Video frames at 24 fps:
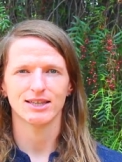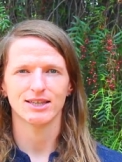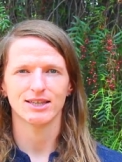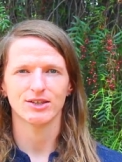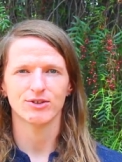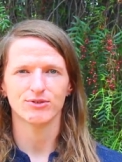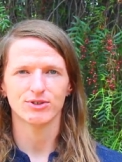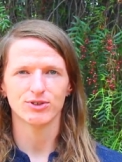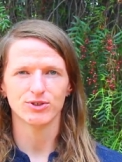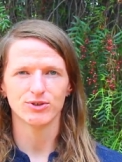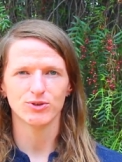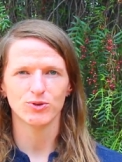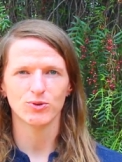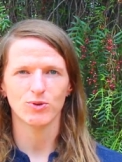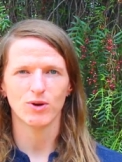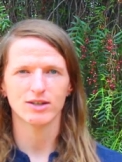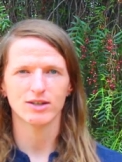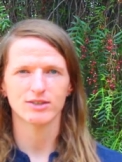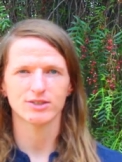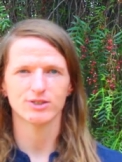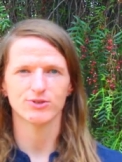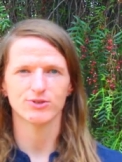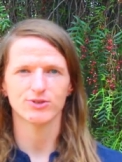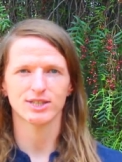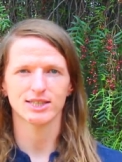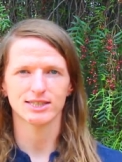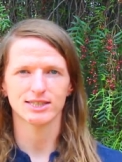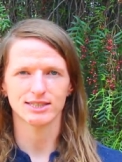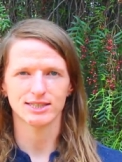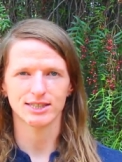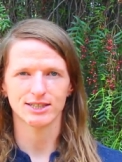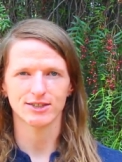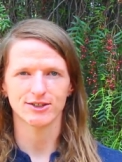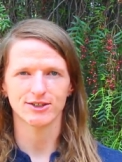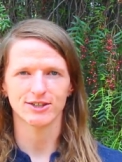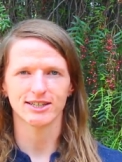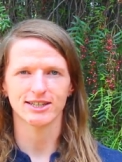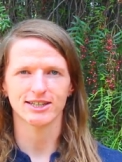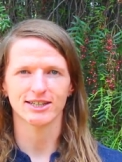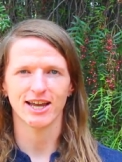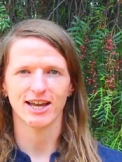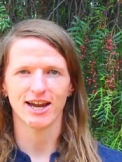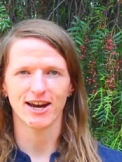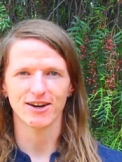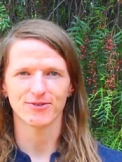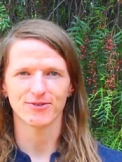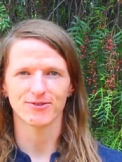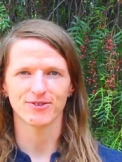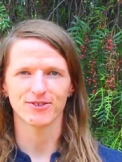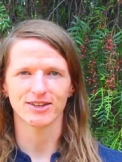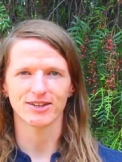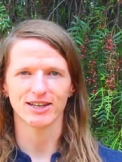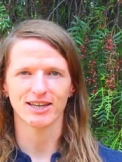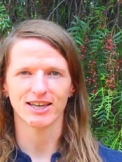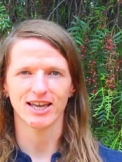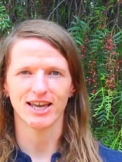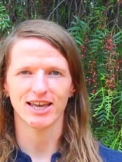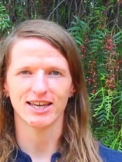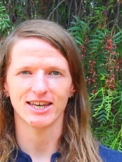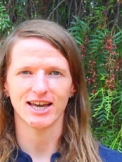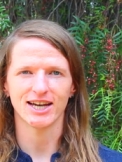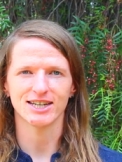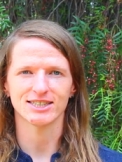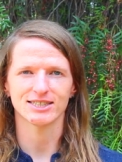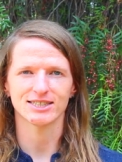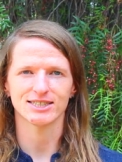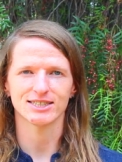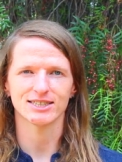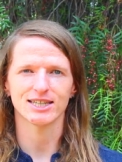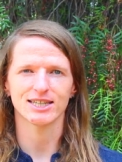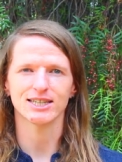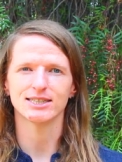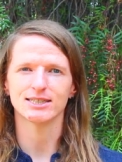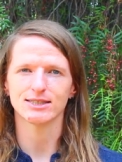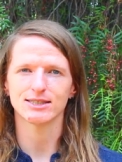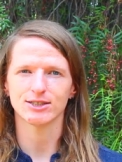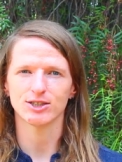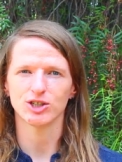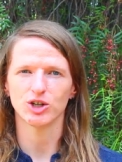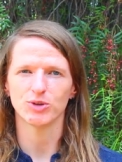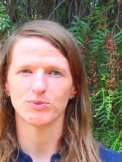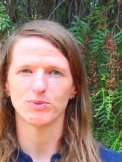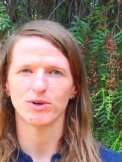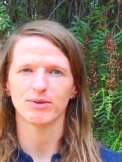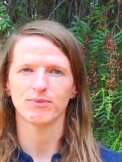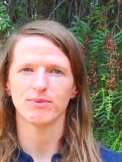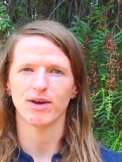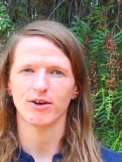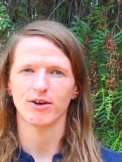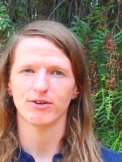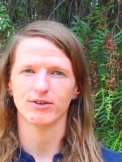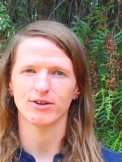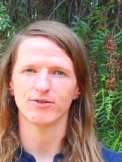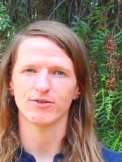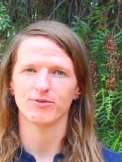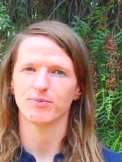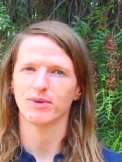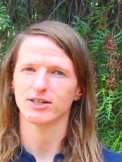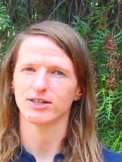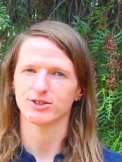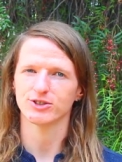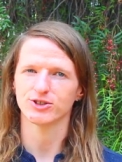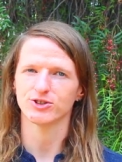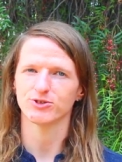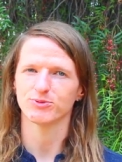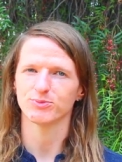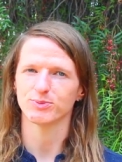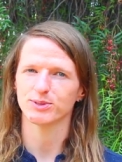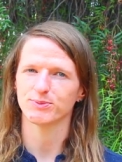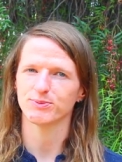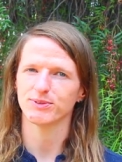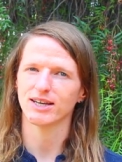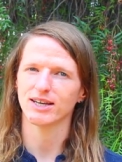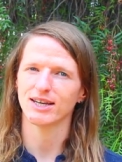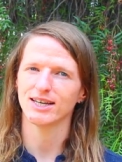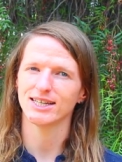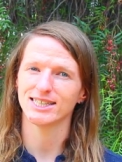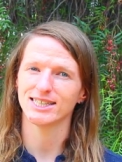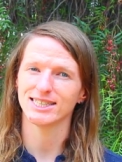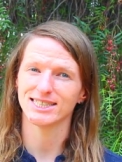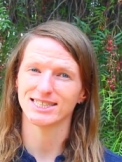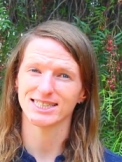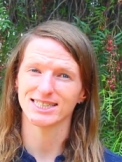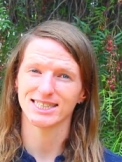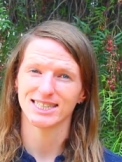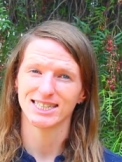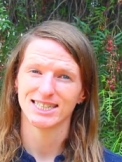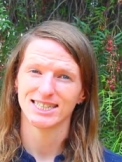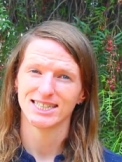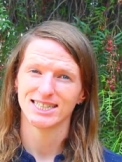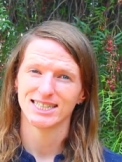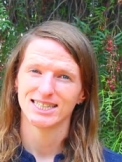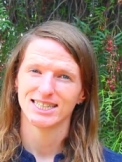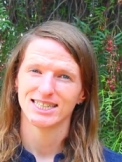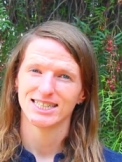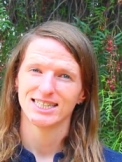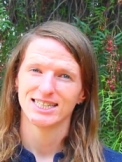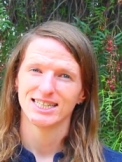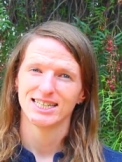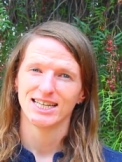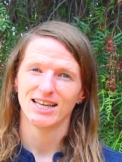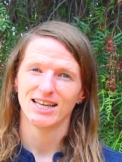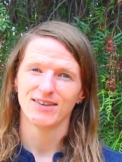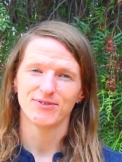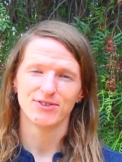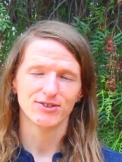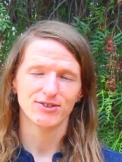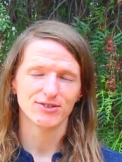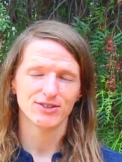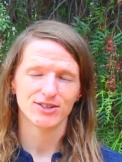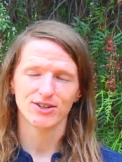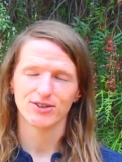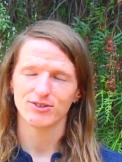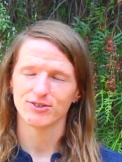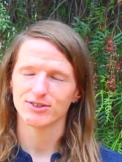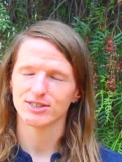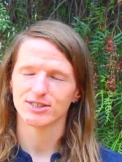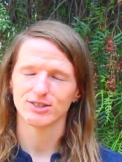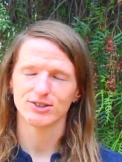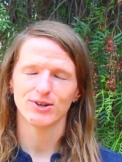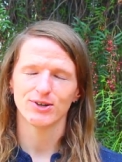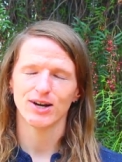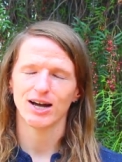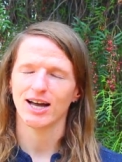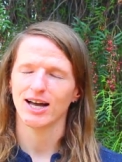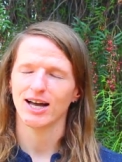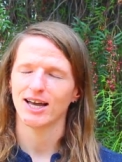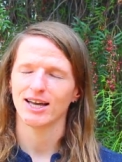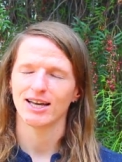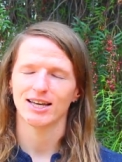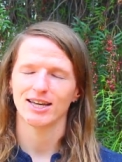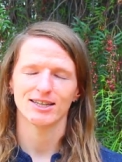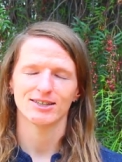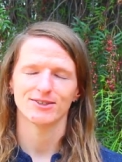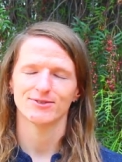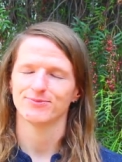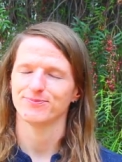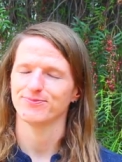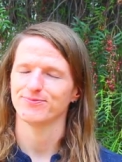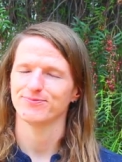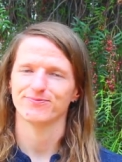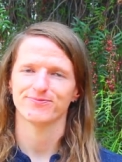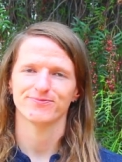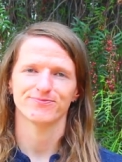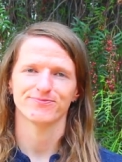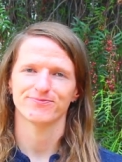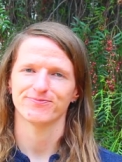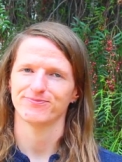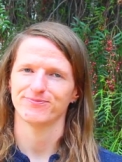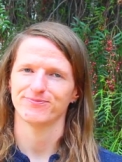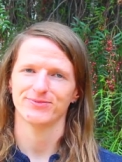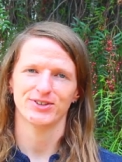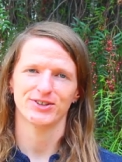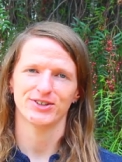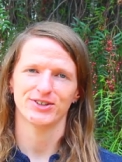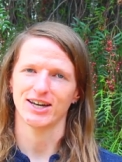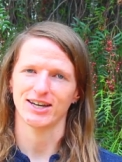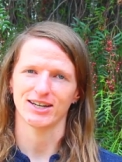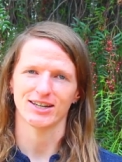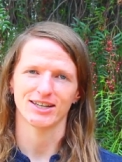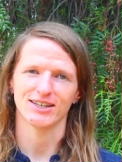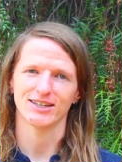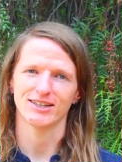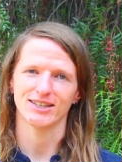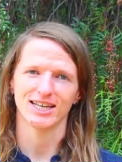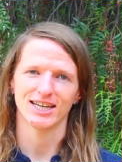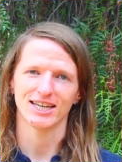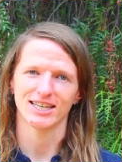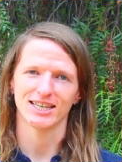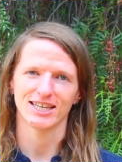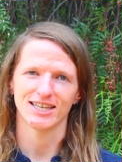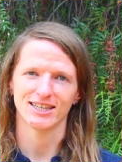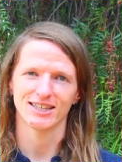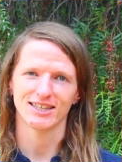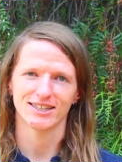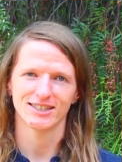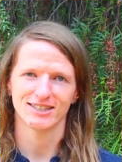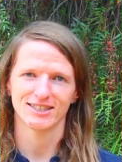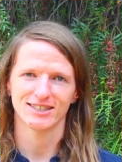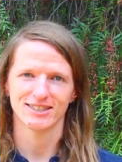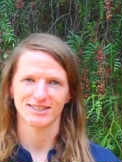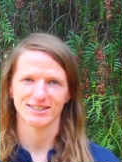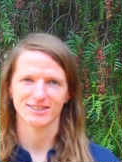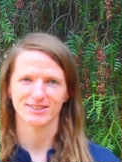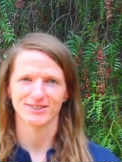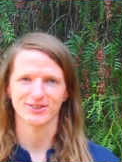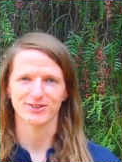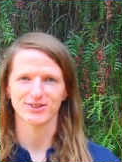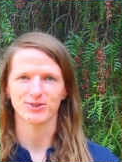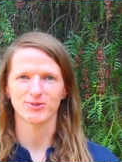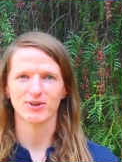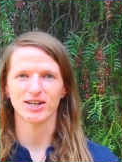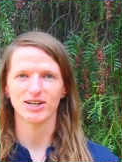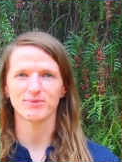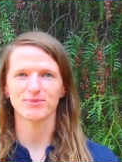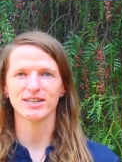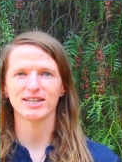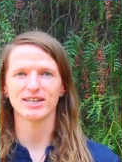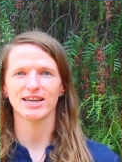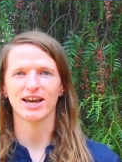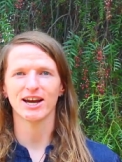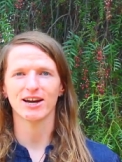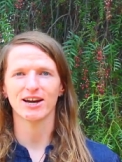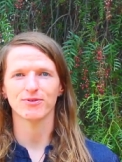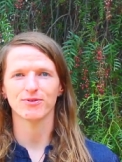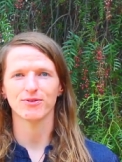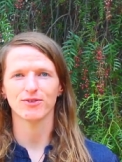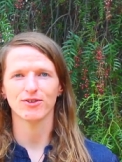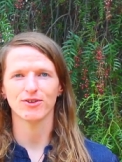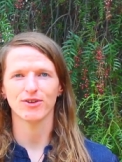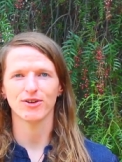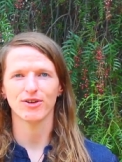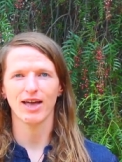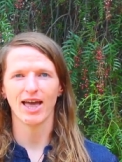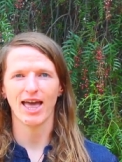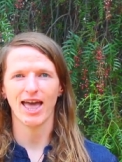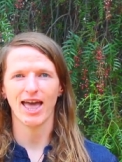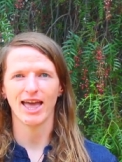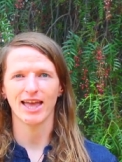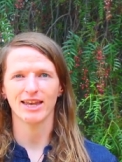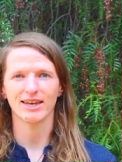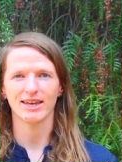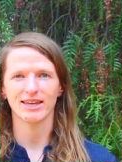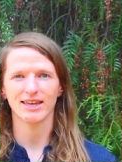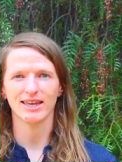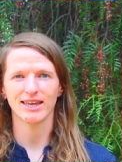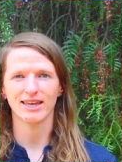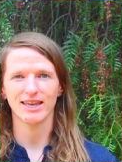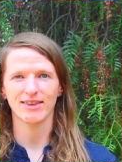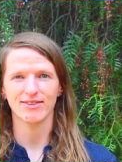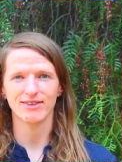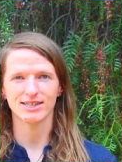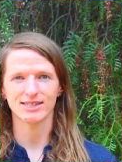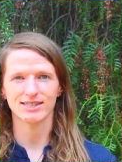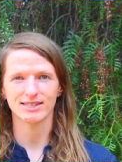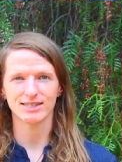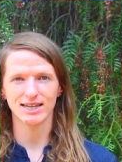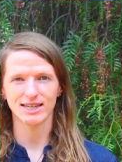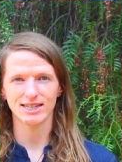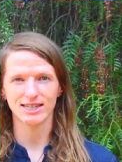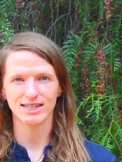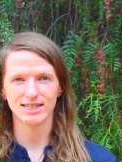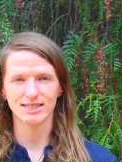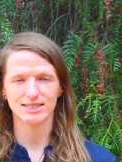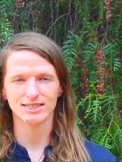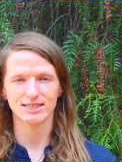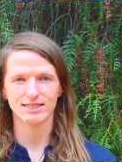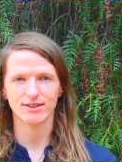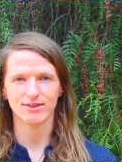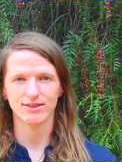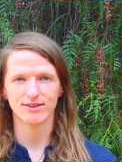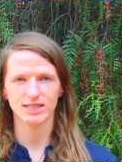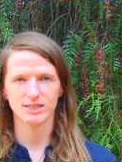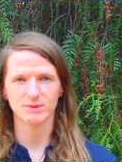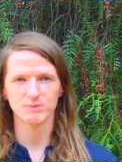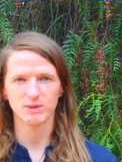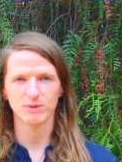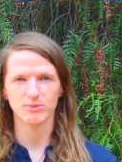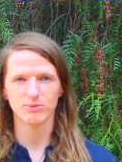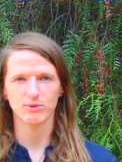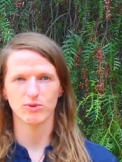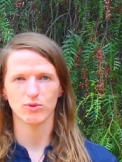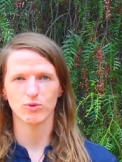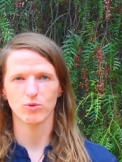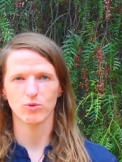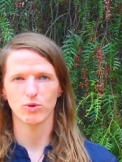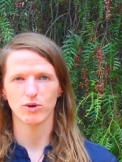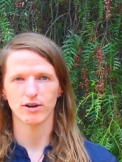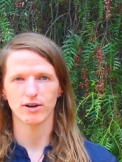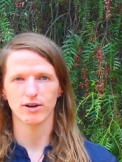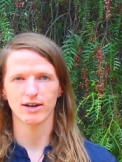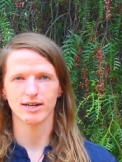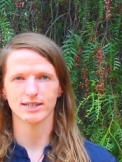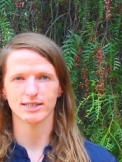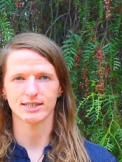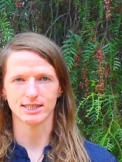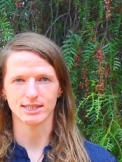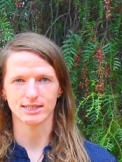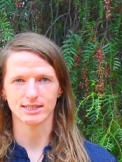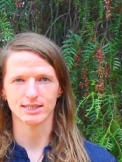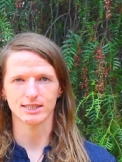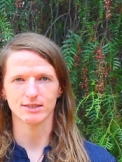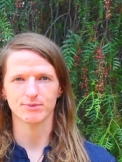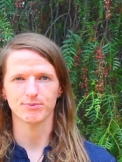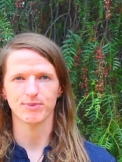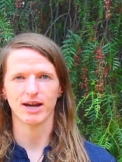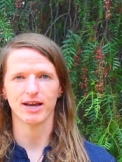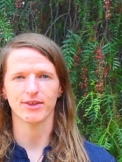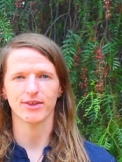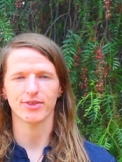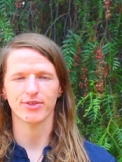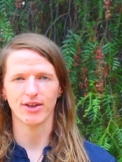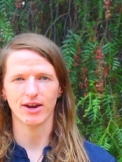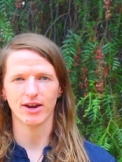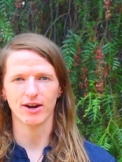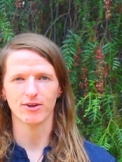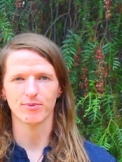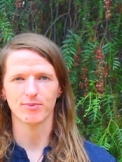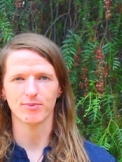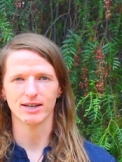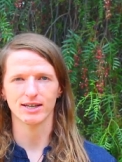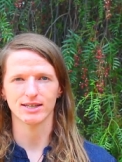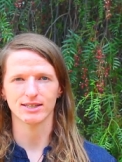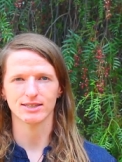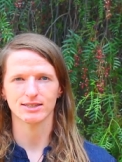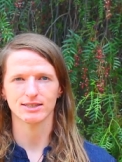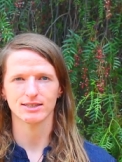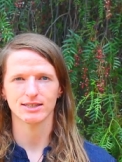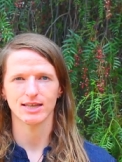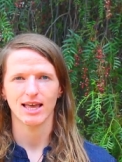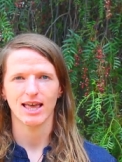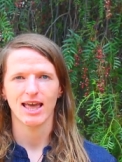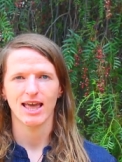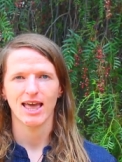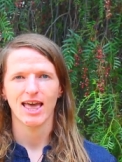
you do want to consider it carefully and not just consume a mountain of mushrooms, because if you dose too high, you're not gonna like it. So you want to be careful, and in the studies, these people were assisted by therapists.